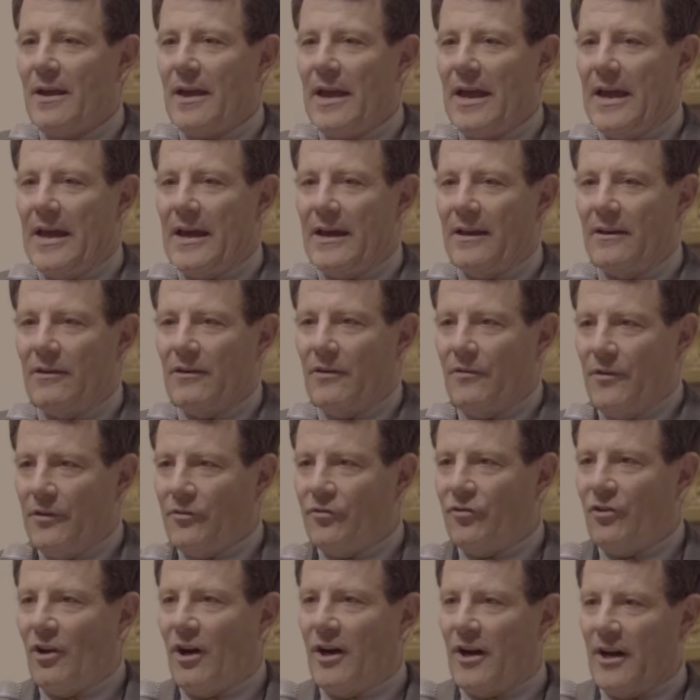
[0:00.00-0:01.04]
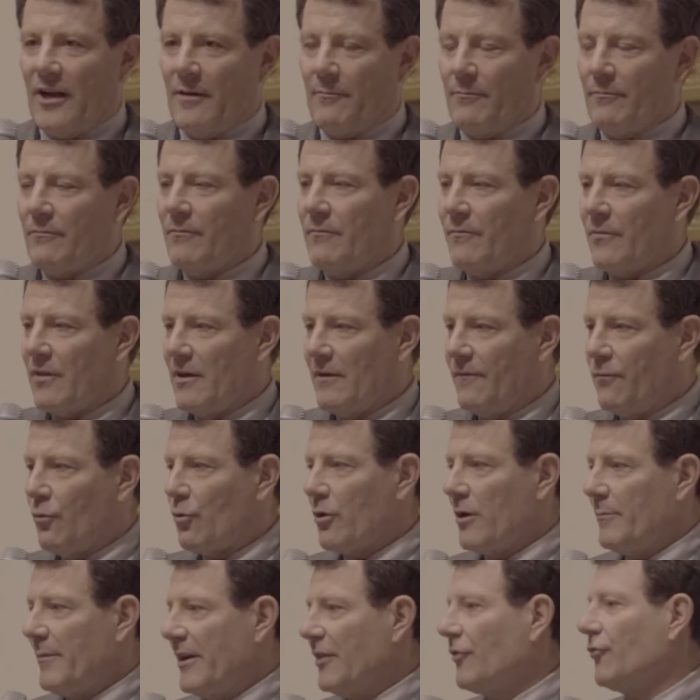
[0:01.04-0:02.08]
And this time, the
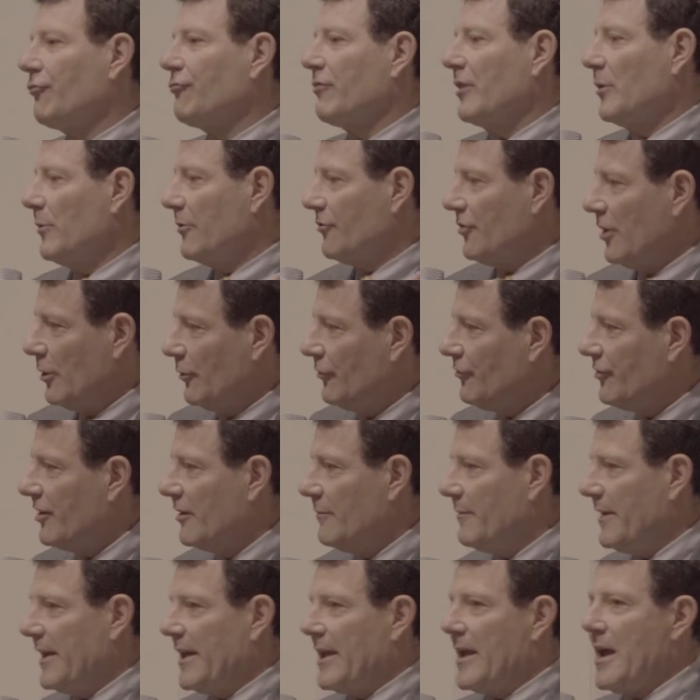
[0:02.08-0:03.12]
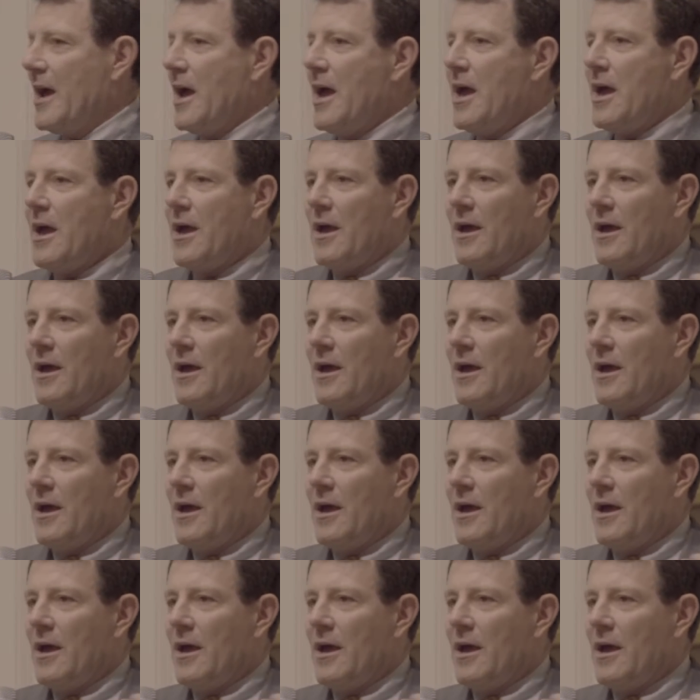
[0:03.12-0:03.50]
foreign ministry, which hosted me,